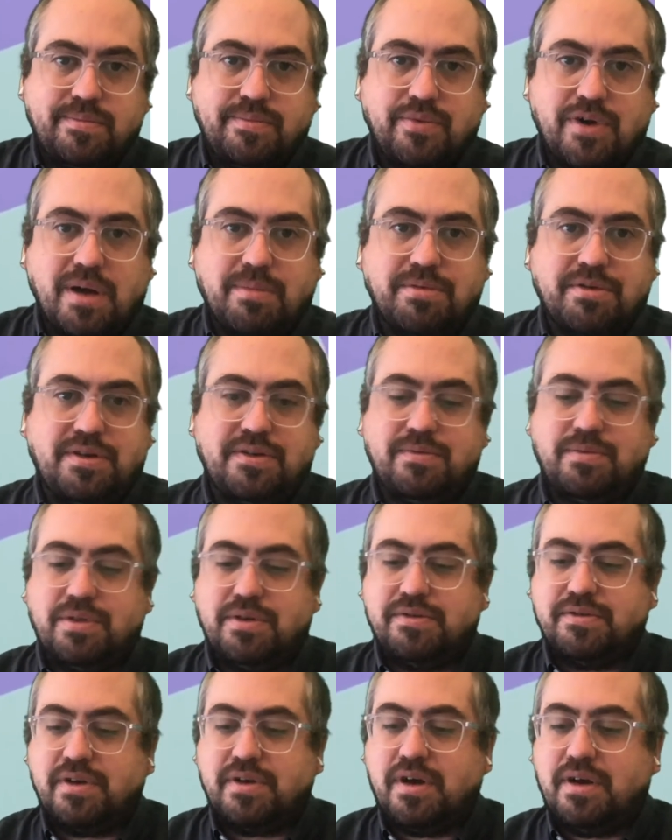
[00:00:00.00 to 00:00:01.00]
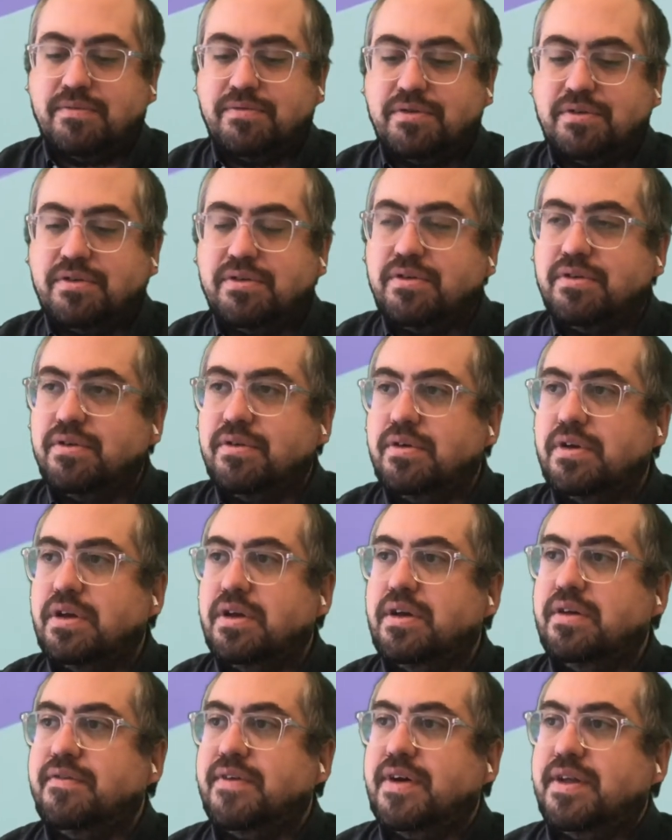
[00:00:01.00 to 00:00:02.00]
properties when there's a hover
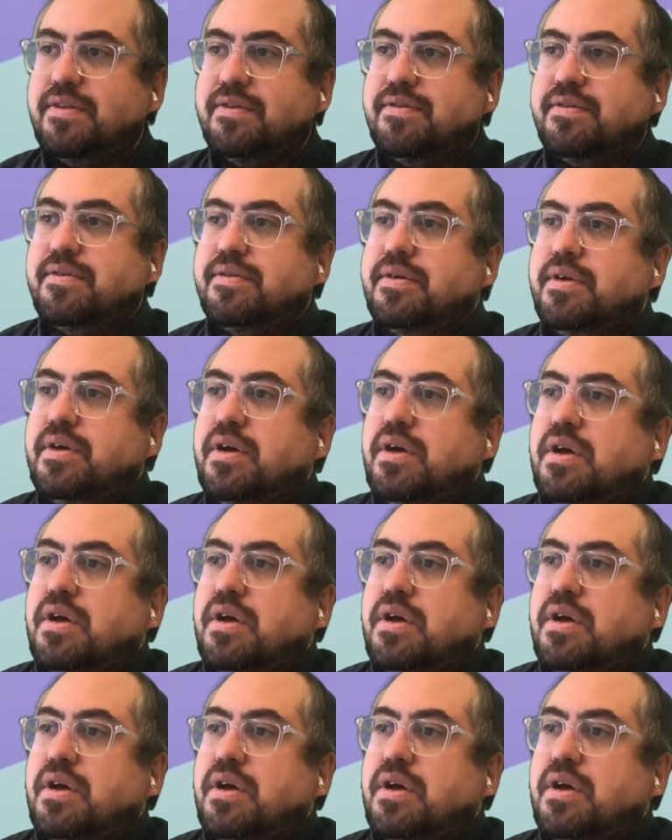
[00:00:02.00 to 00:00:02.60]
event,